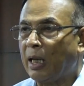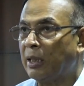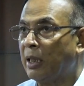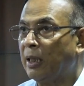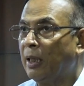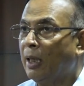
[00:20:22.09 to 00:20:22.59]
I
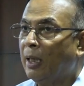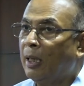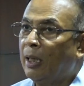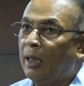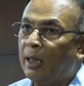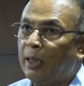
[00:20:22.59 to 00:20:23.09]
think
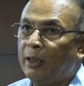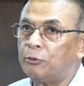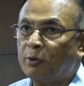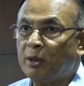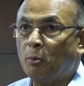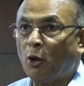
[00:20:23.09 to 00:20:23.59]
it
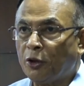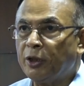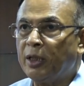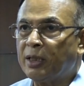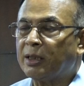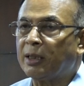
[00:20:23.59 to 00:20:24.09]
was a
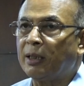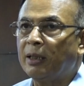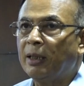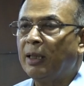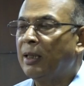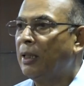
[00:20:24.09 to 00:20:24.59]
botanist,
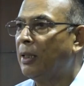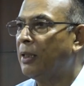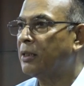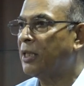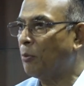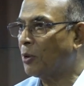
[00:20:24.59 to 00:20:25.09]

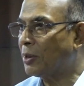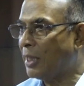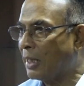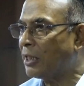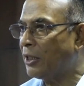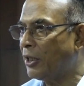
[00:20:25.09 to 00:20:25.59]
his name was
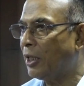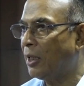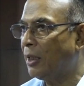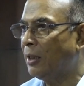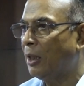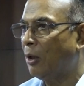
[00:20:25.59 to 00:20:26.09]

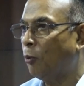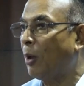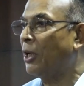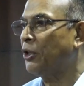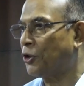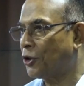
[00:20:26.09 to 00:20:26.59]
Nathaniel
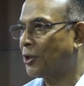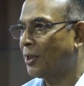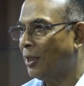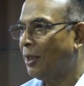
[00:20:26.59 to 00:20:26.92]
Wallich.